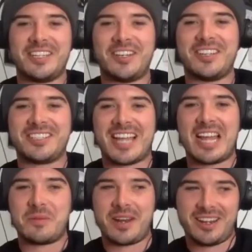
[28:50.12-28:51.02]
I
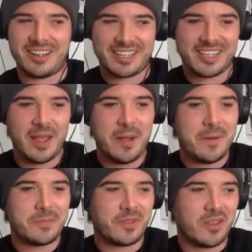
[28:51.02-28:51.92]
understand where like
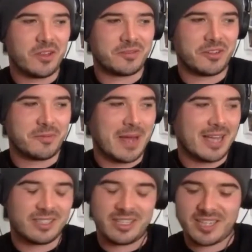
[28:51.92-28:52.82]
if for the
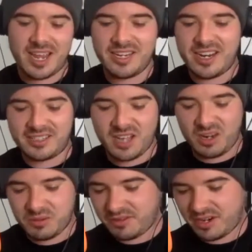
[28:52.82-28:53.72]
past like 10 years,
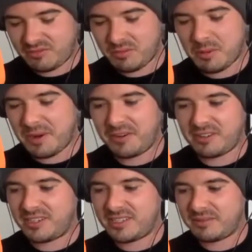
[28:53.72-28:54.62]
all we've heard from
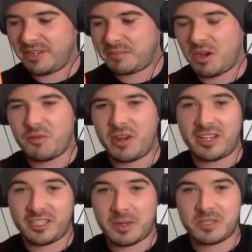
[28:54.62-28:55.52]
America is like my
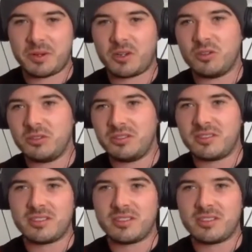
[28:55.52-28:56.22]
right, especially with guns and